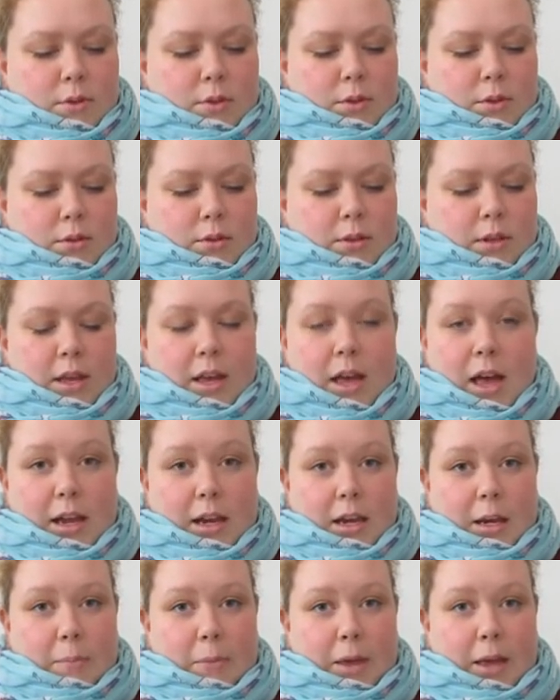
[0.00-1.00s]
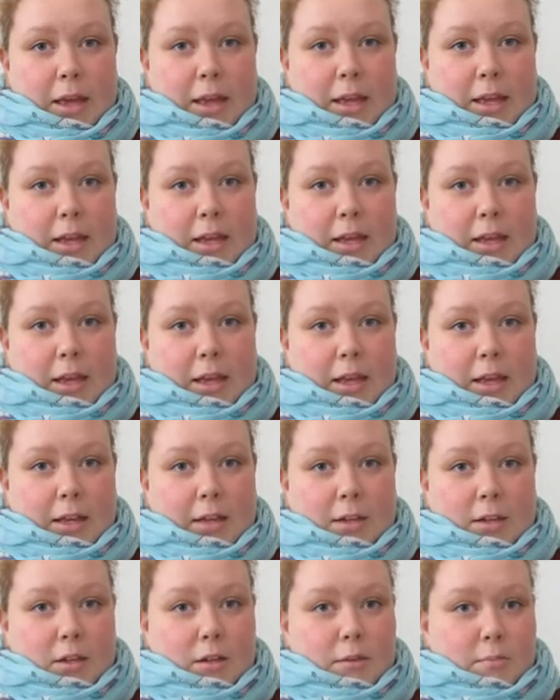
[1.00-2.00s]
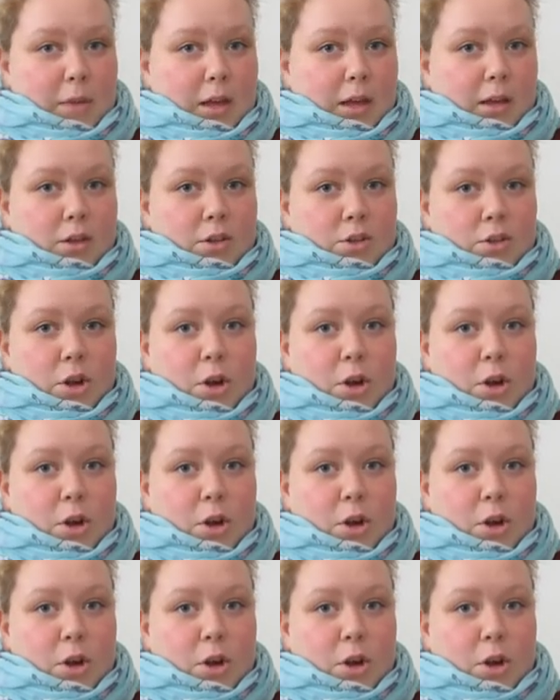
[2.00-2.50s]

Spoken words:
to the anime and manga